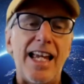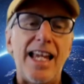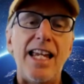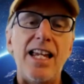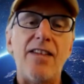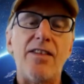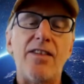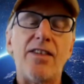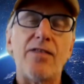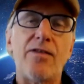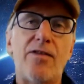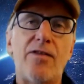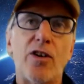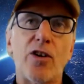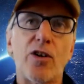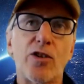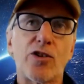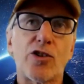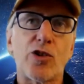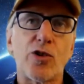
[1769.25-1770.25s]
even
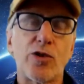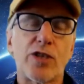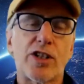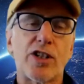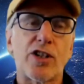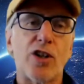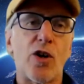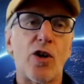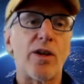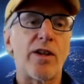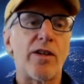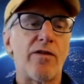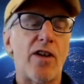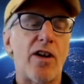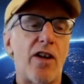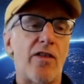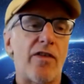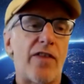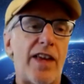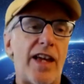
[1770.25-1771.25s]
photo shoots that don't
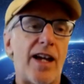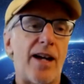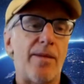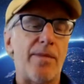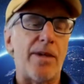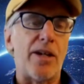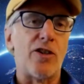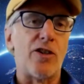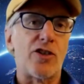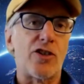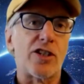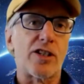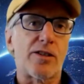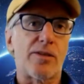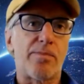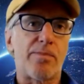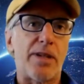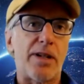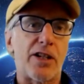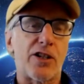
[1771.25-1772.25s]
involve them and are just
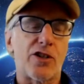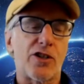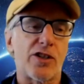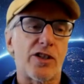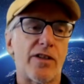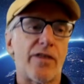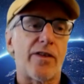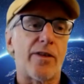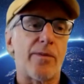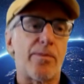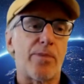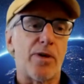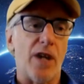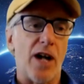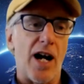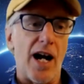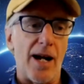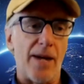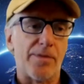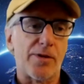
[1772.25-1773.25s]
pictures of the
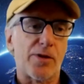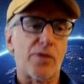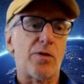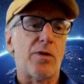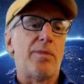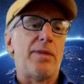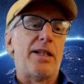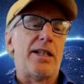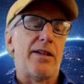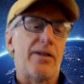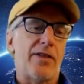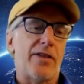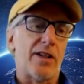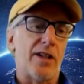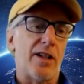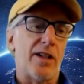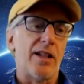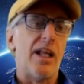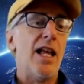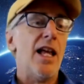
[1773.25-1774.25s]
props will be
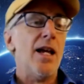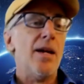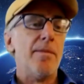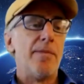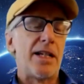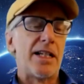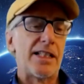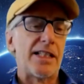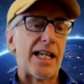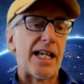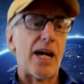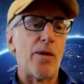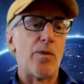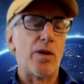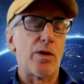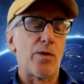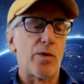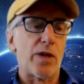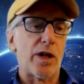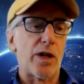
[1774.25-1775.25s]
difficult because that
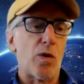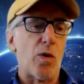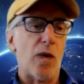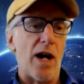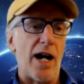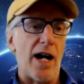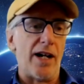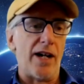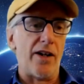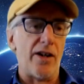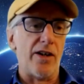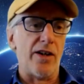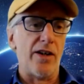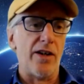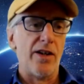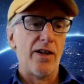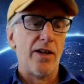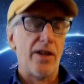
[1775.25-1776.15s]
would require